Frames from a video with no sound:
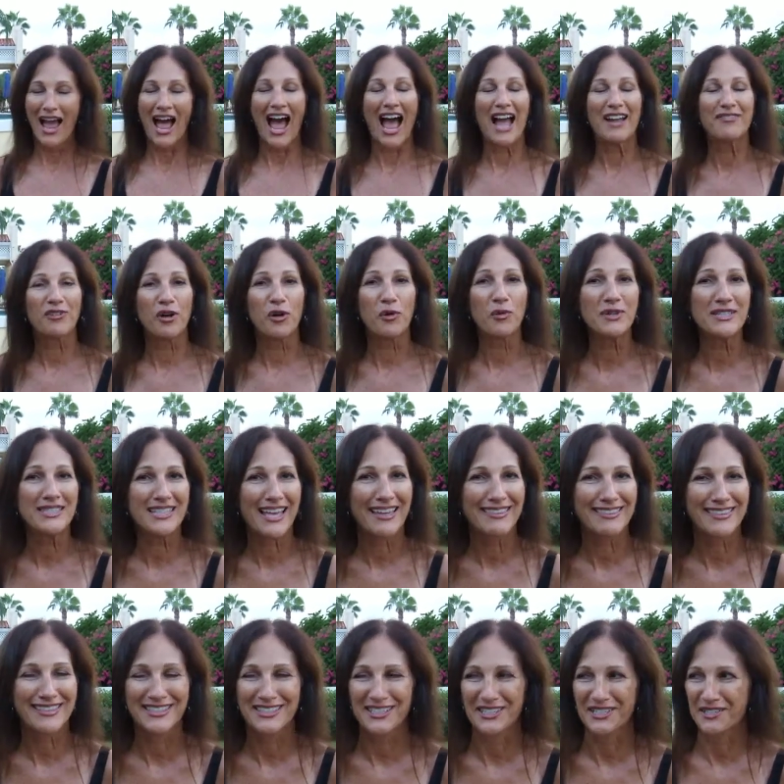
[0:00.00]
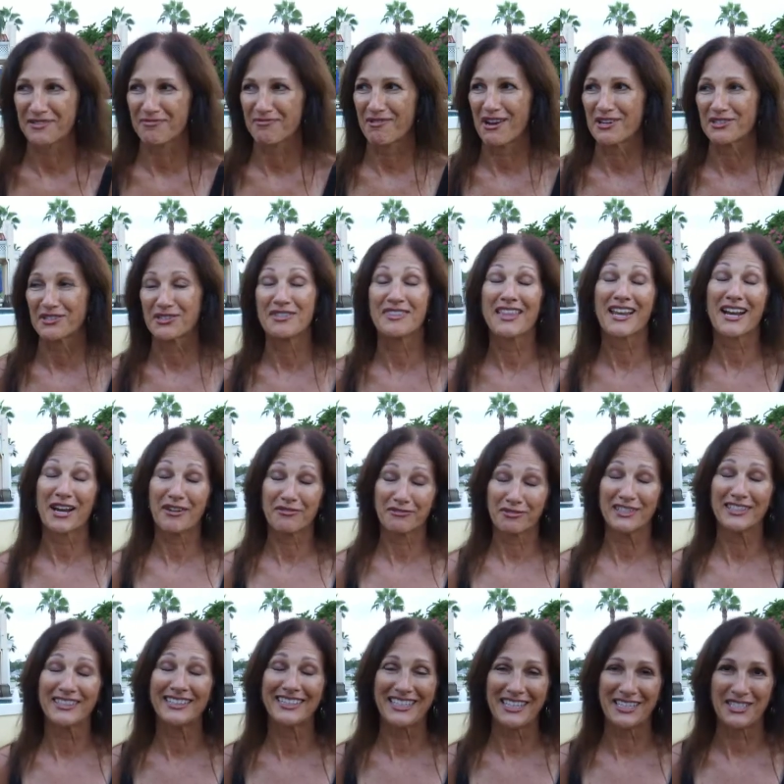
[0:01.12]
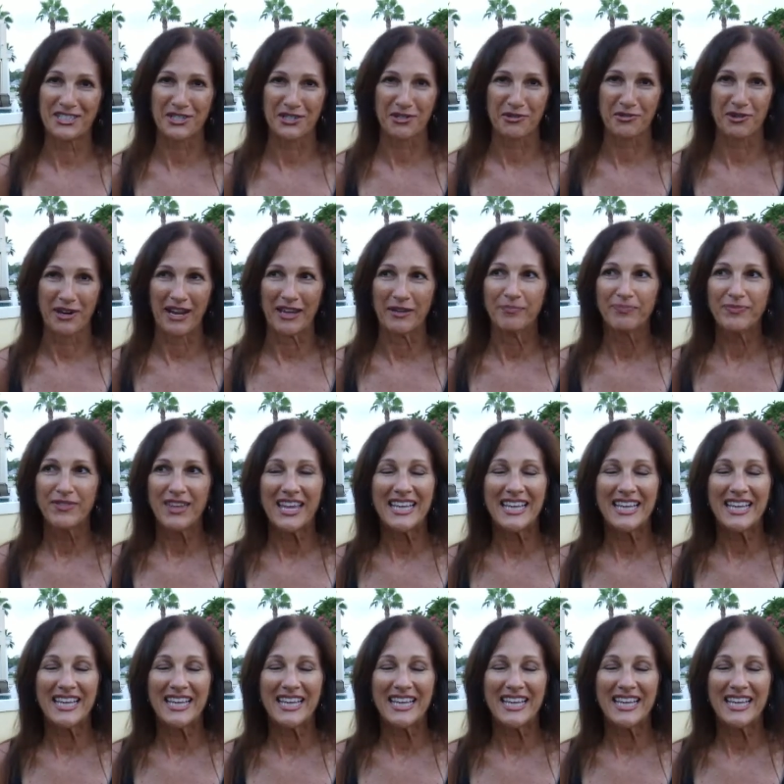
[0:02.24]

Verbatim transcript: I've always had this expression that I really enjoy.